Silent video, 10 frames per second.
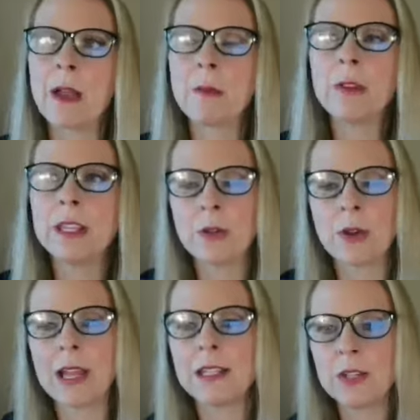really
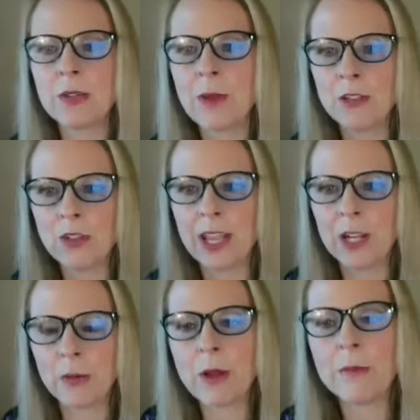try to
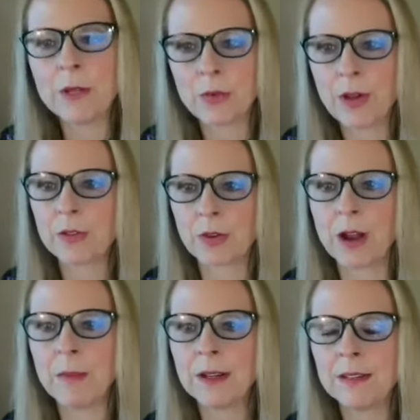educate around betrayal
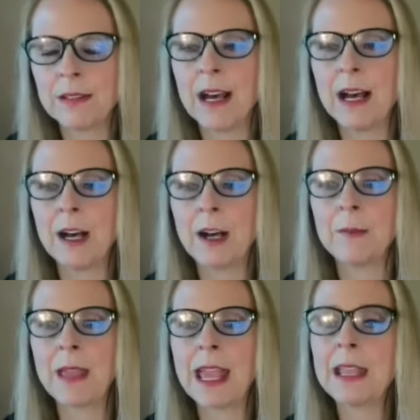trauma
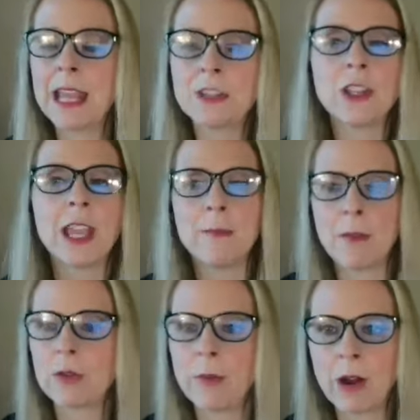and educate
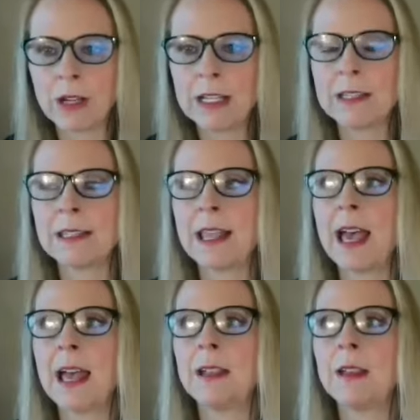both parties
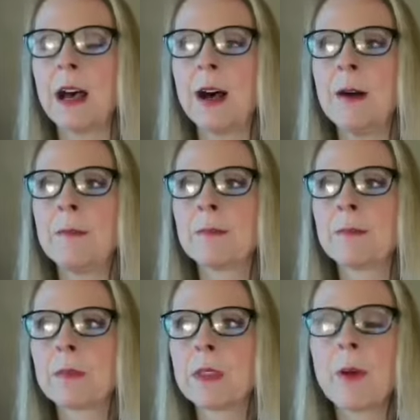that
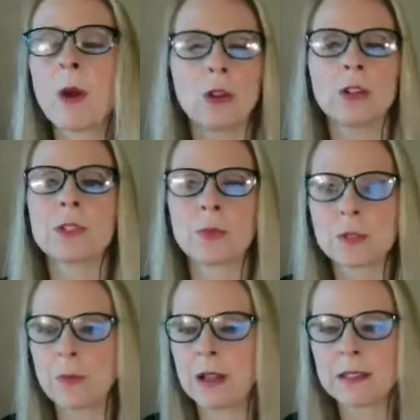the partner's
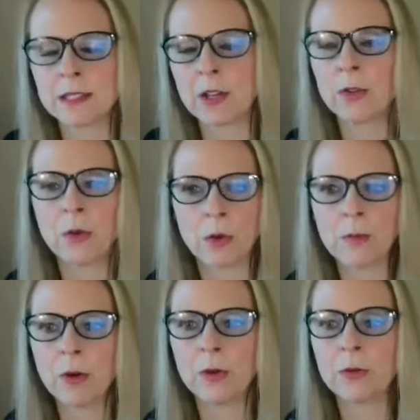responses are
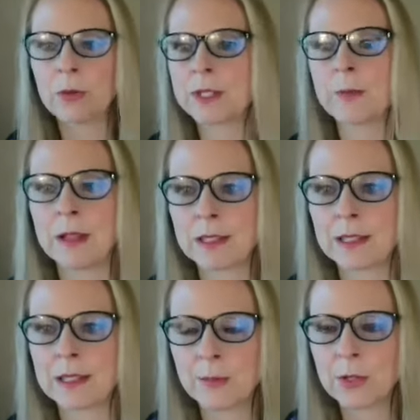normal
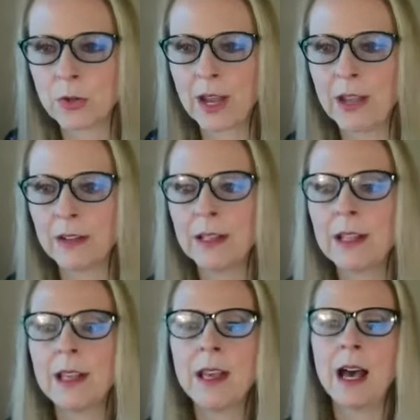responses to betrayal.
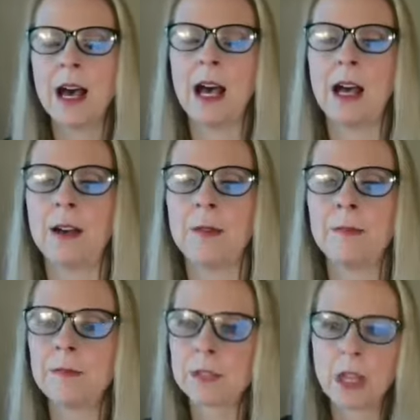
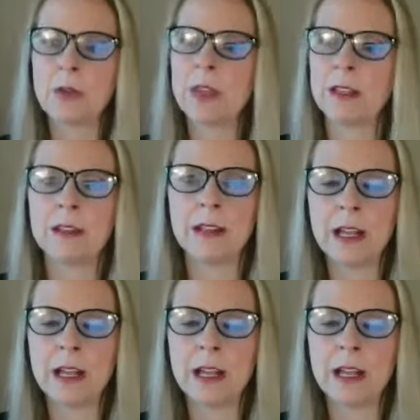So that,